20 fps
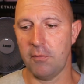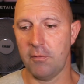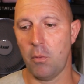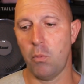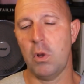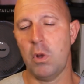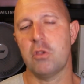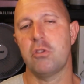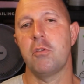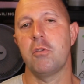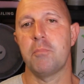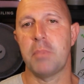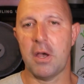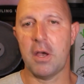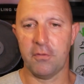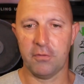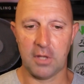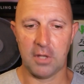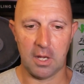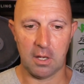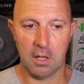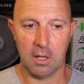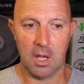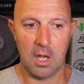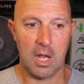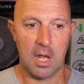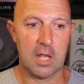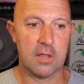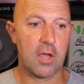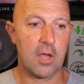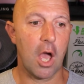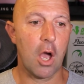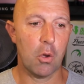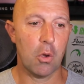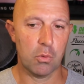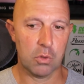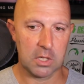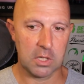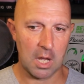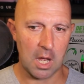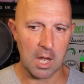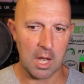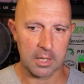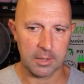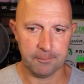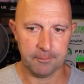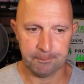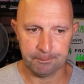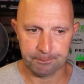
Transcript: but once you've buffed it, it's okay.